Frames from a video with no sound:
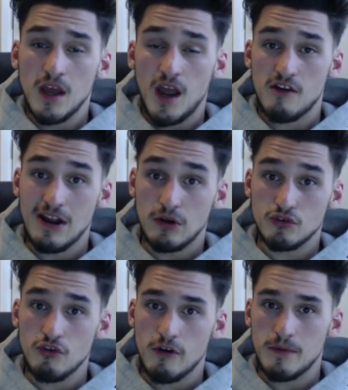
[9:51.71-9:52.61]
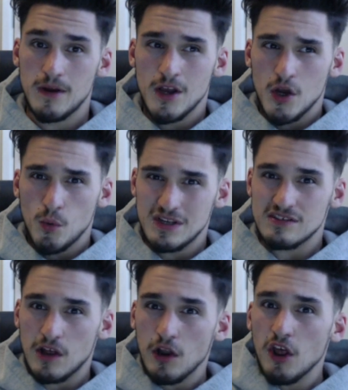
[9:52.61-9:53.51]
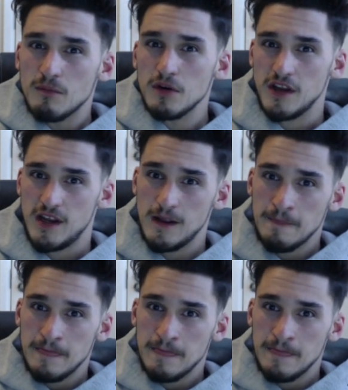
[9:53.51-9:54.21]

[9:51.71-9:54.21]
a round trip, which is a lot of money,